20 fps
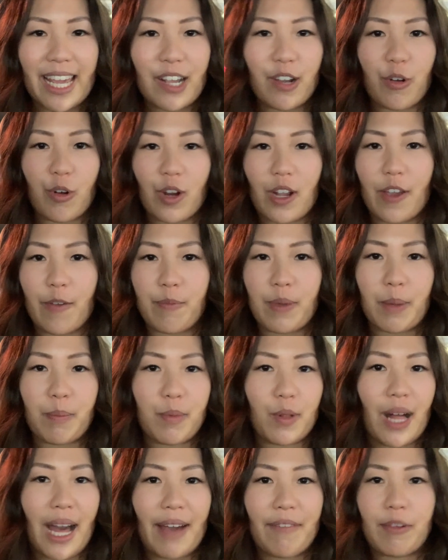or if
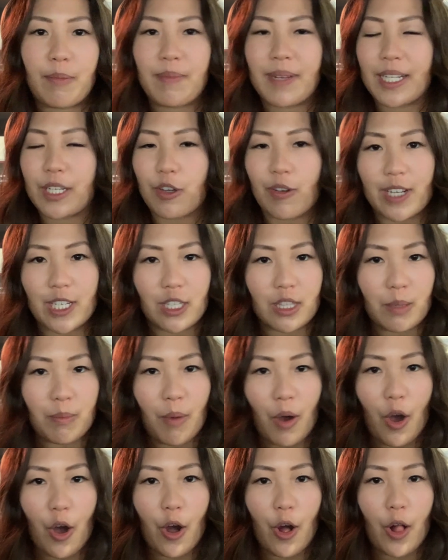people haven't been going to the
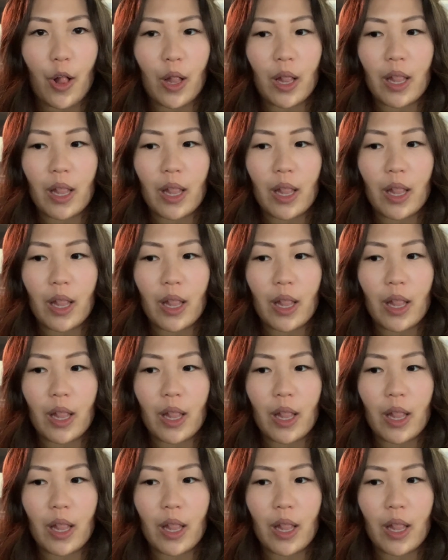mall.